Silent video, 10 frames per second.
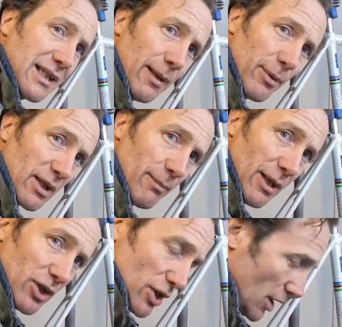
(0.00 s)
tip, as I
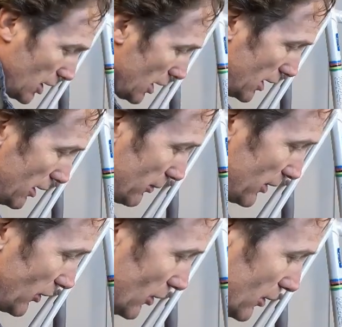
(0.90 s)
mentioned earlier,
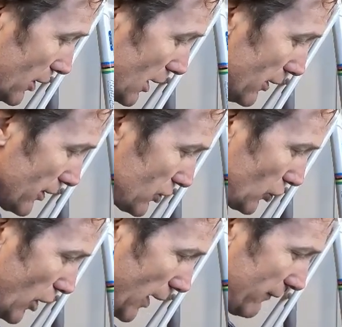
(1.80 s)
with the
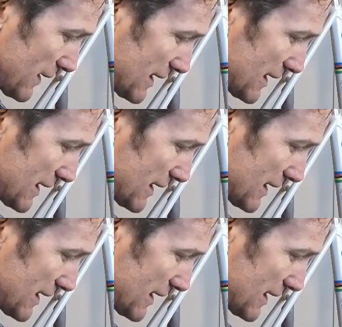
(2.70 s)
drive